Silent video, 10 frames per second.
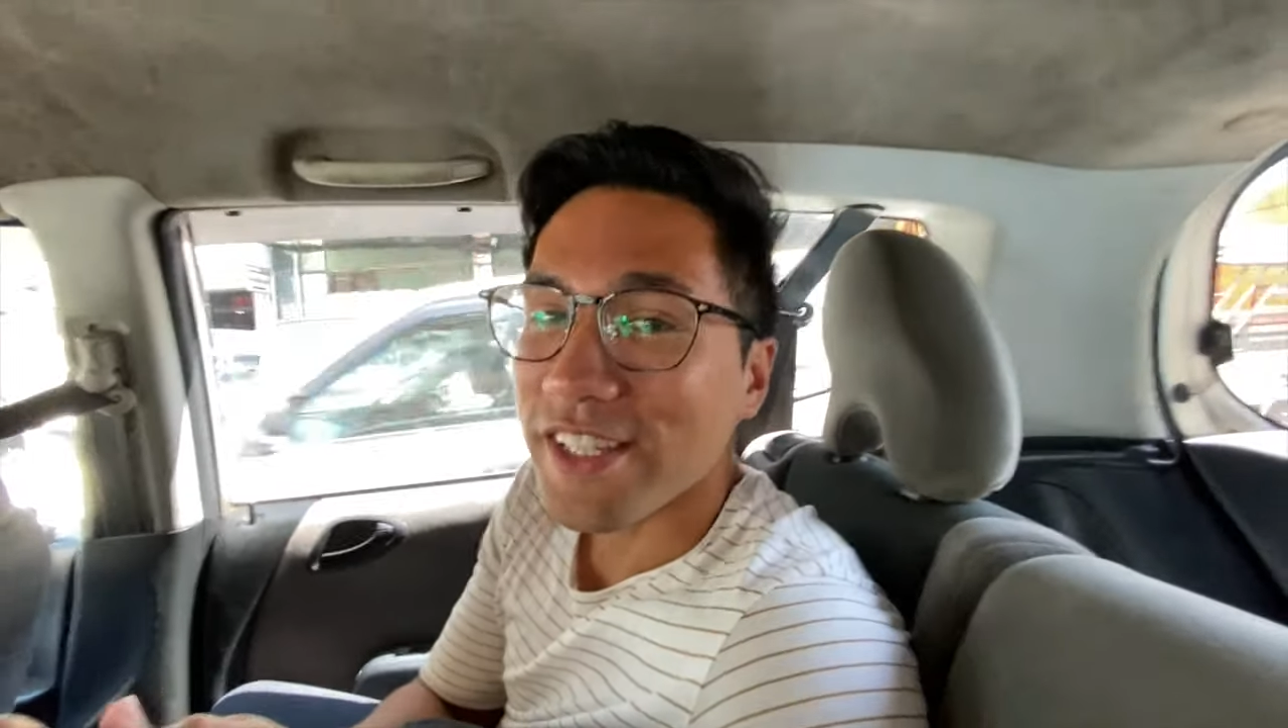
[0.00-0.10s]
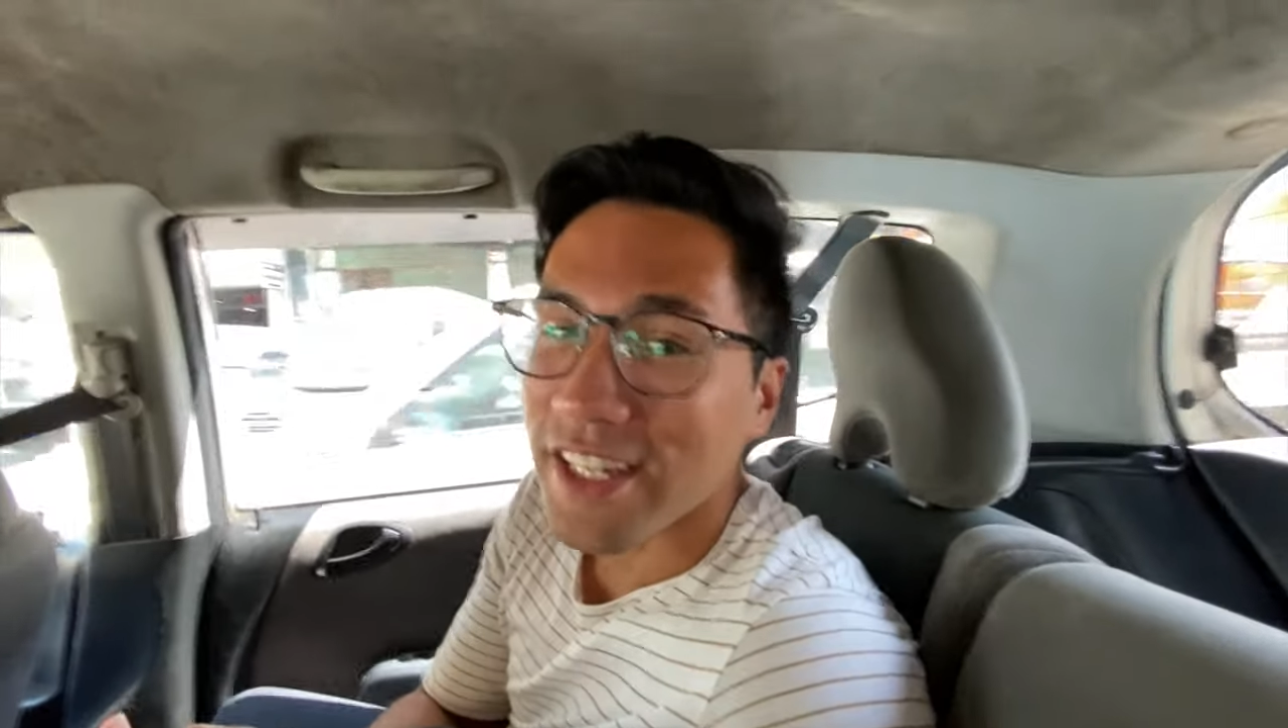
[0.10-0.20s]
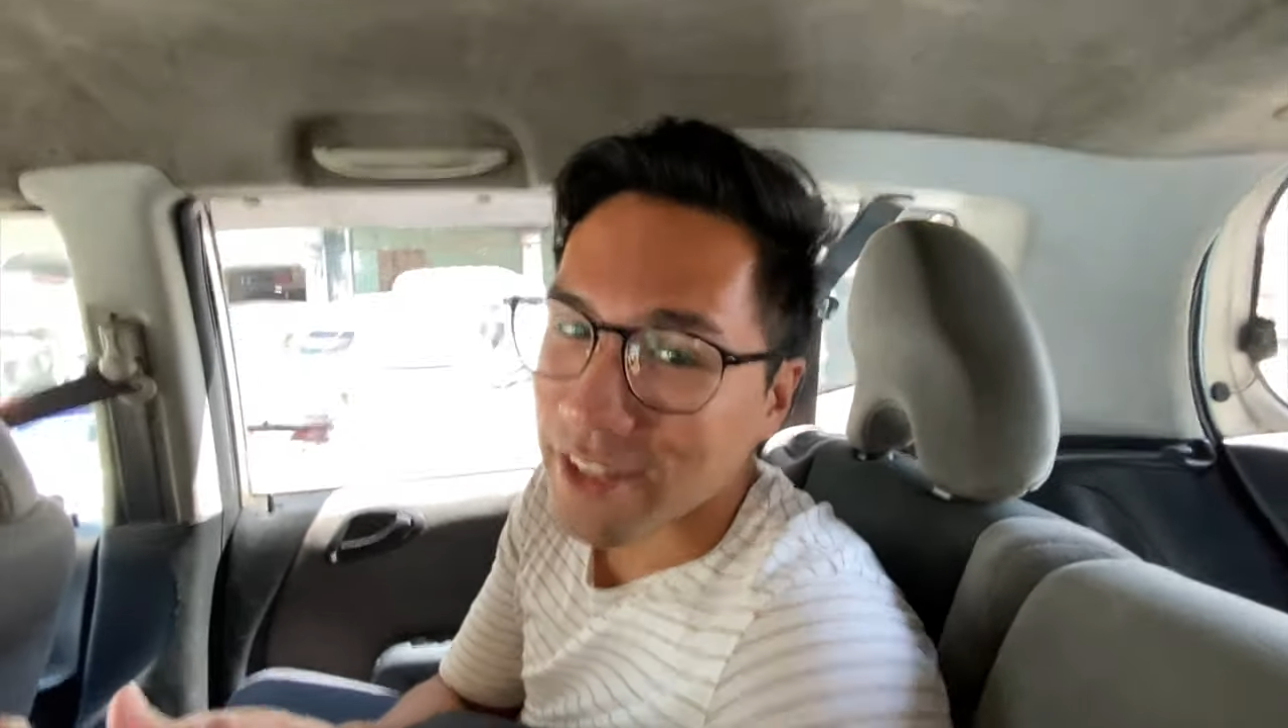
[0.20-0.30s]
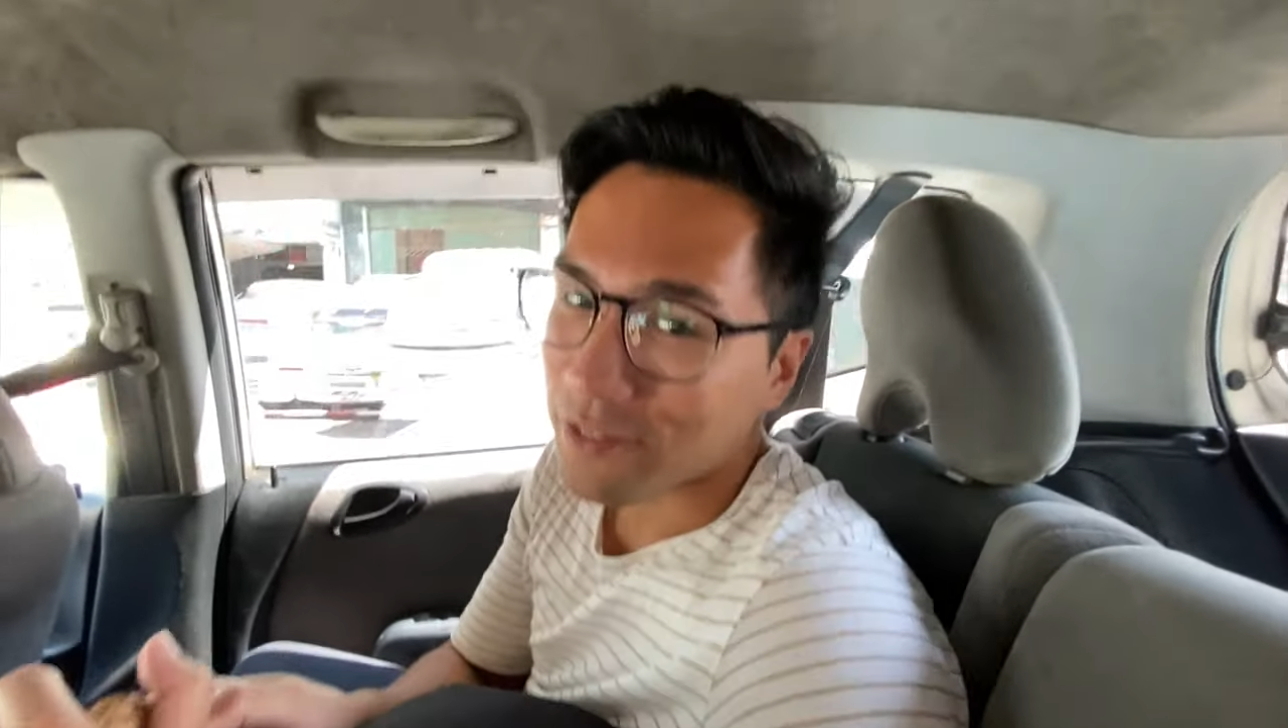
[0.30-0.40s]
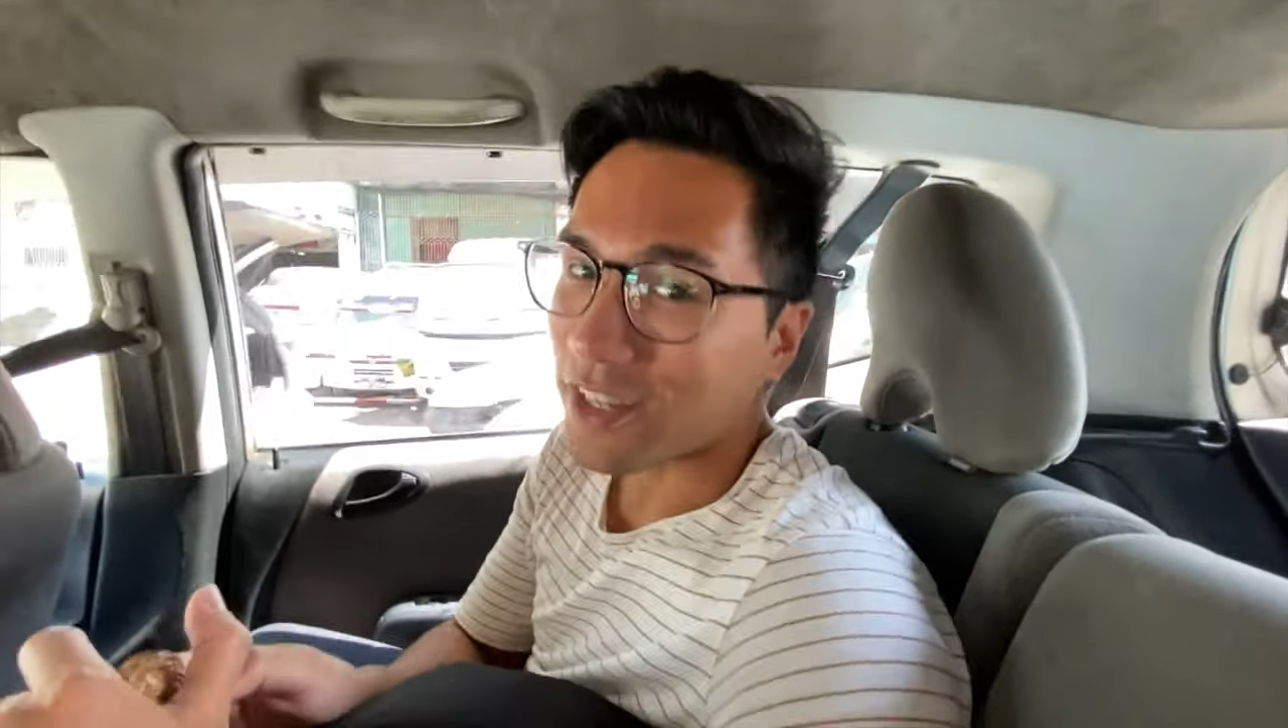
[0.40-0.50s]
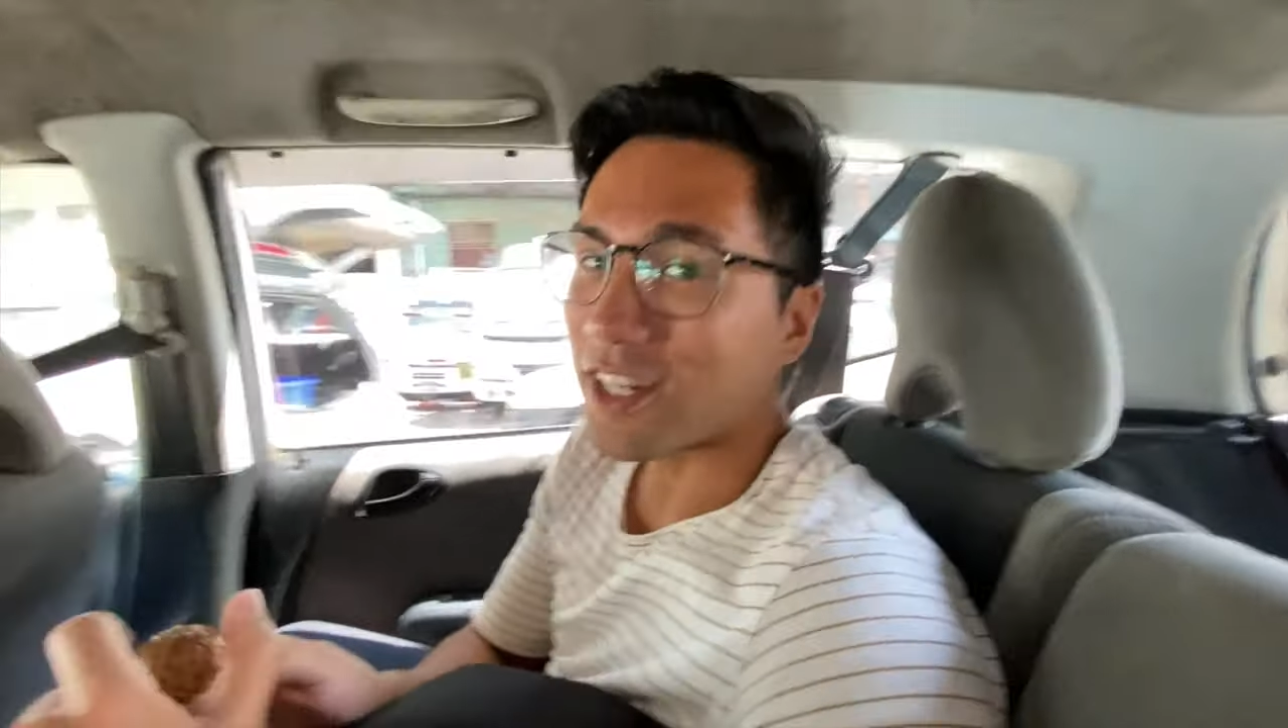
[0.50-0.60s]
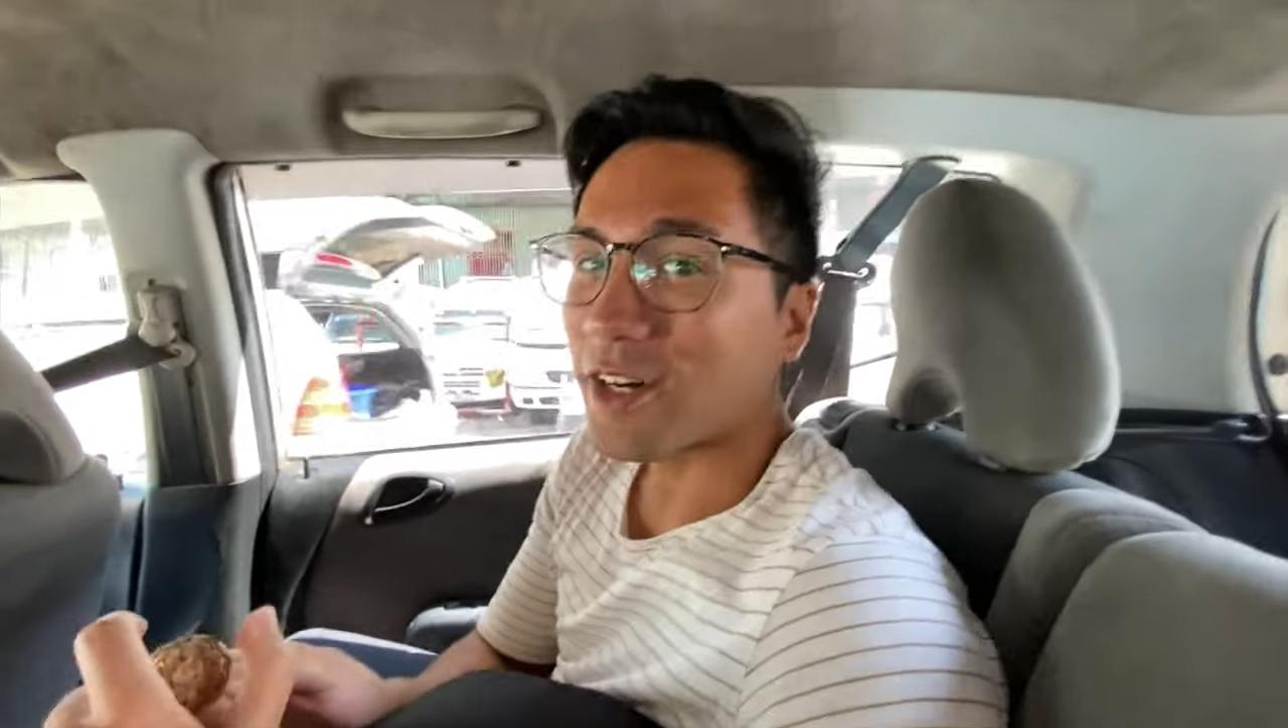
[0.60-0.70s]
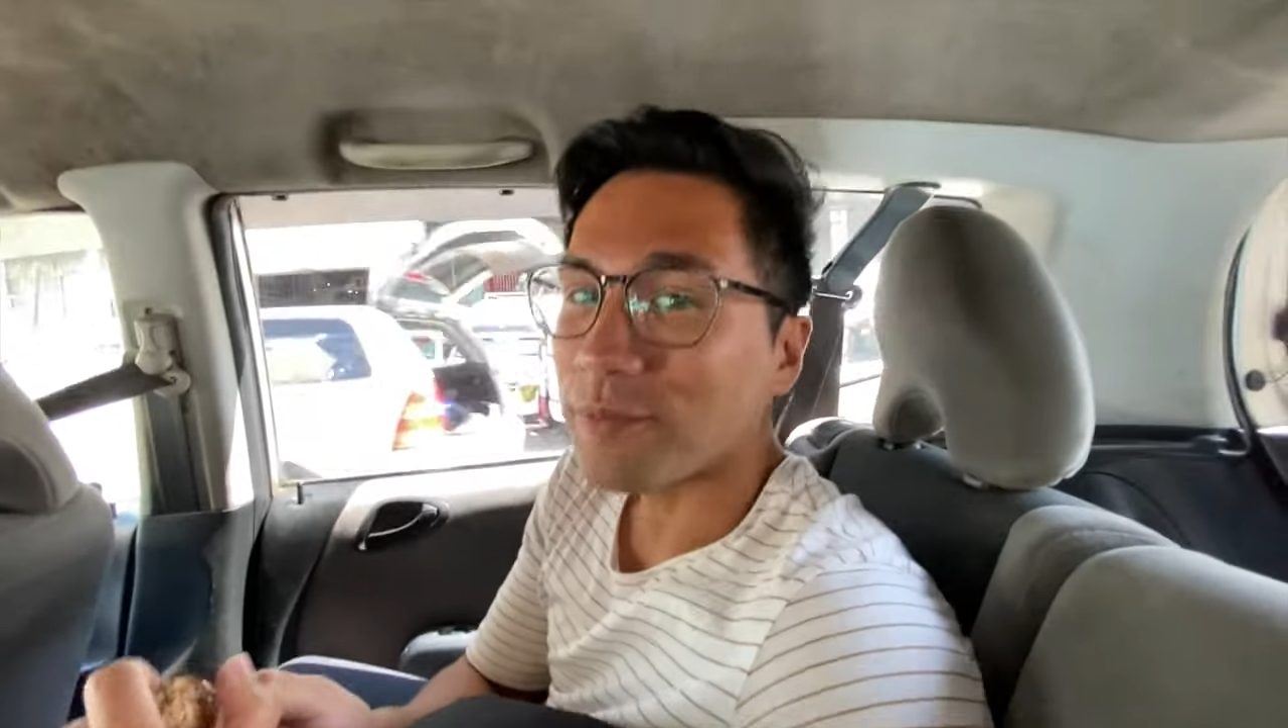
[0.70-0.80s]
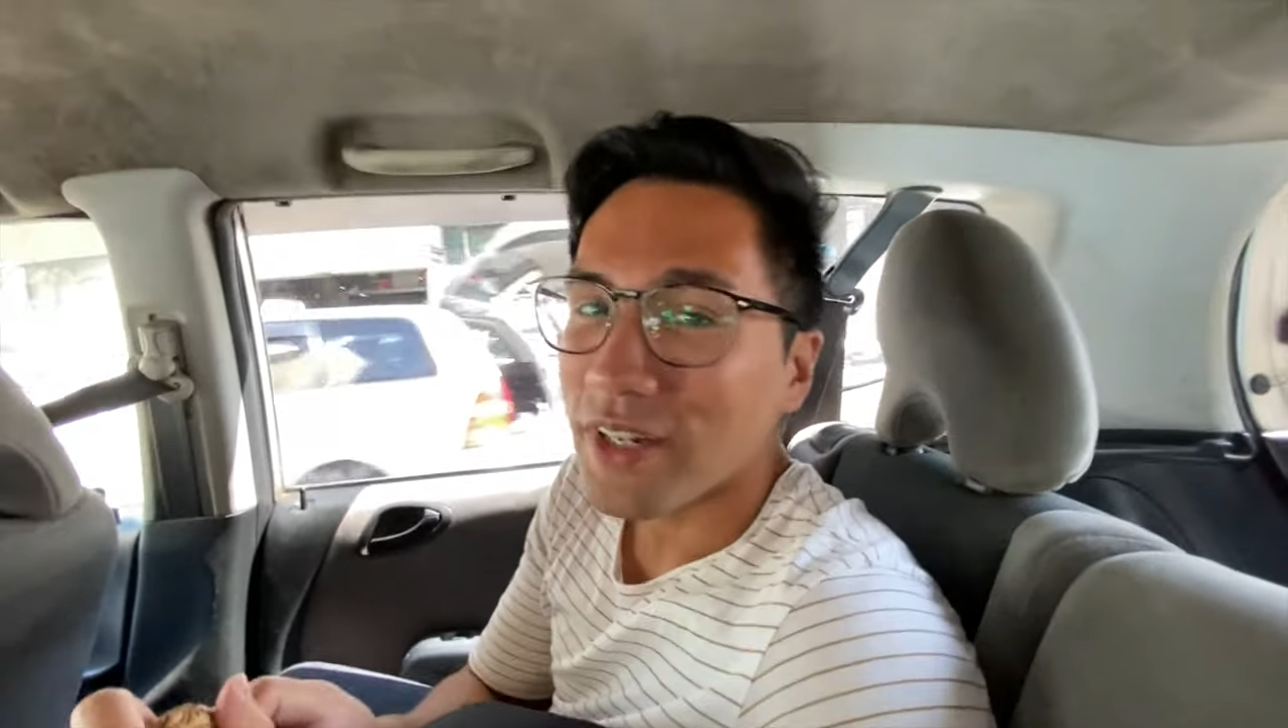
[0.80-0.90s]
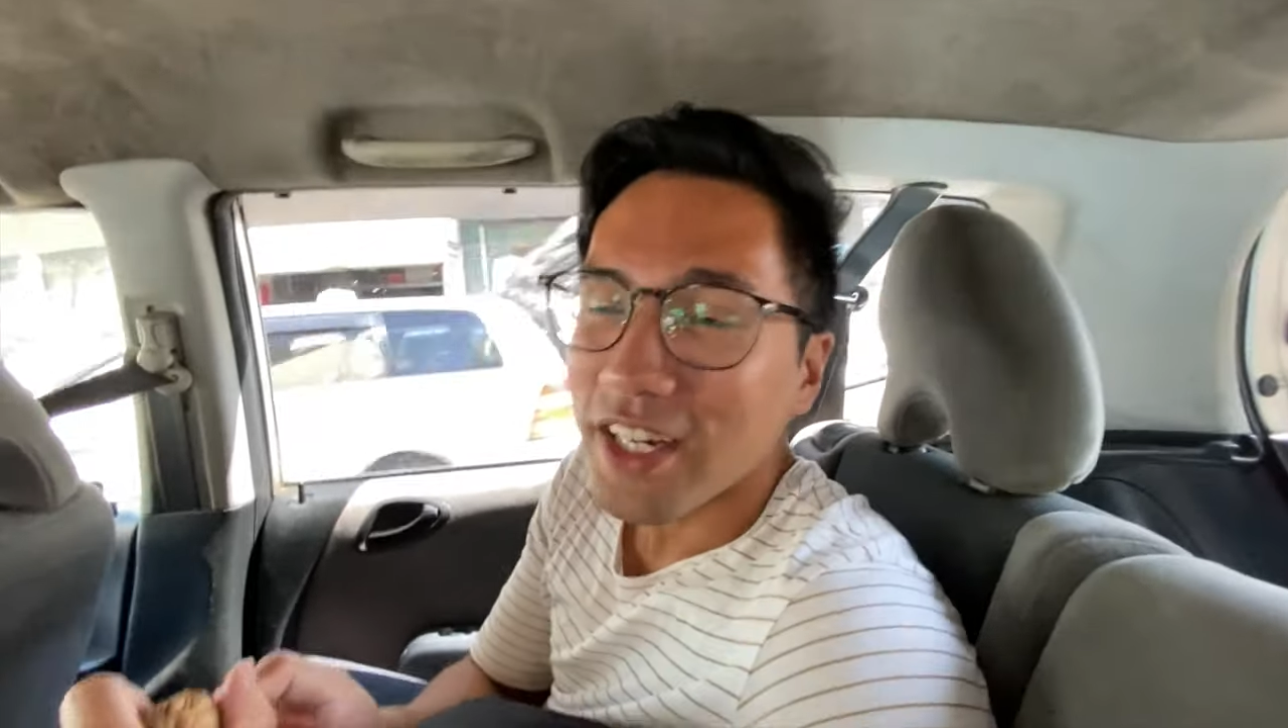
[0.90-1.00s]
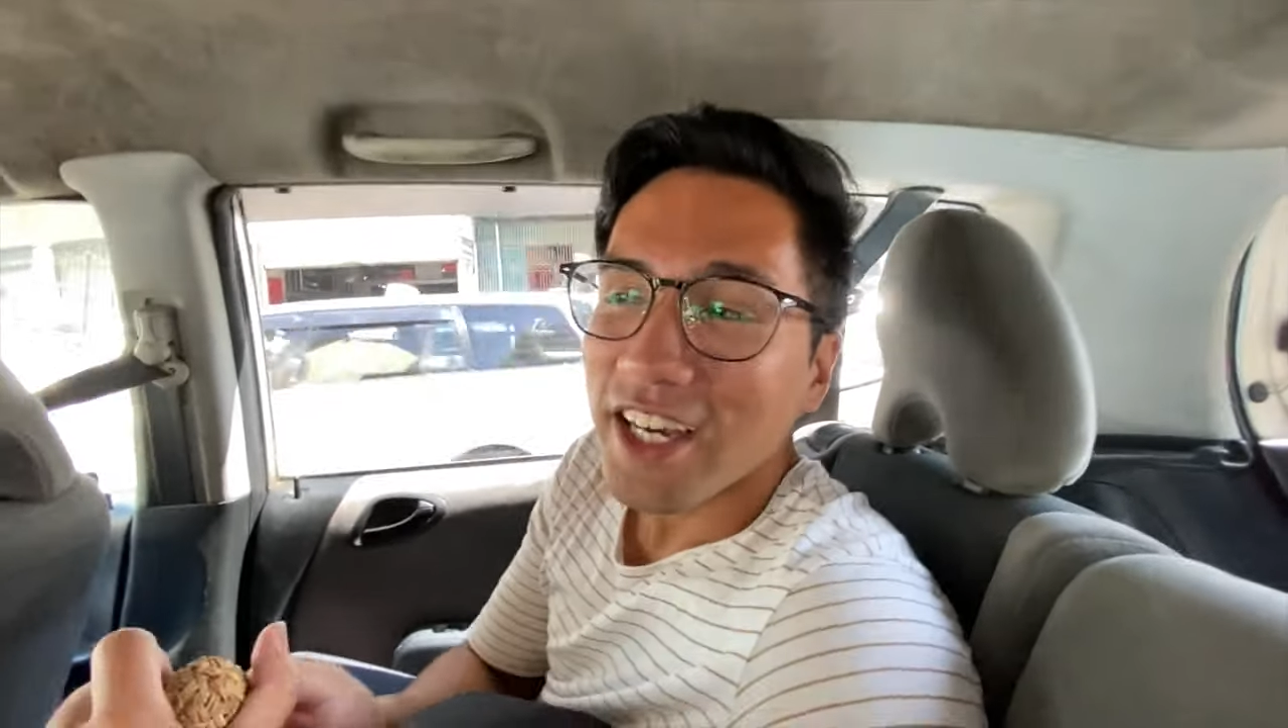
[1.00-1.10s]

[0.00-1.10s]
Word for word: city in Vietnam